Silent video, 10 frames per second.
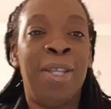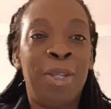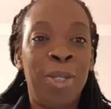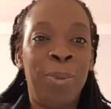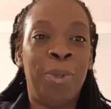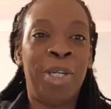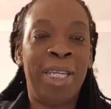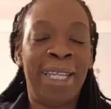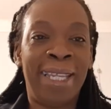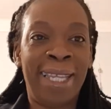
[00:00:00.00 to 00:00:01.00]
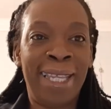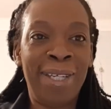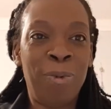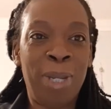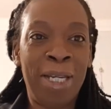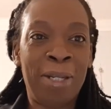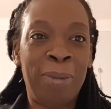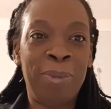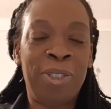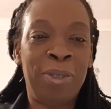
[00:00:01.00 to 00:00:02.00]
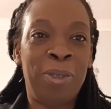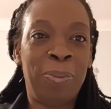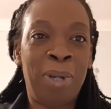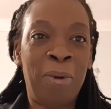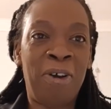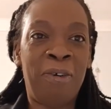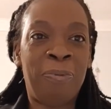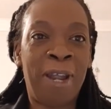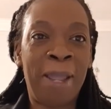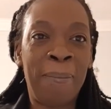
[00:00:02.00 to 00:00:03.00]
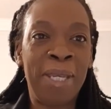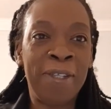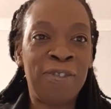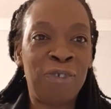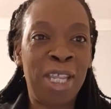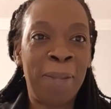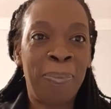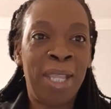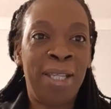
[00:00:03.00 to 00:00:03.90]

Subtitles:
Good morning again. Welcome to Power of Prayer Ministry.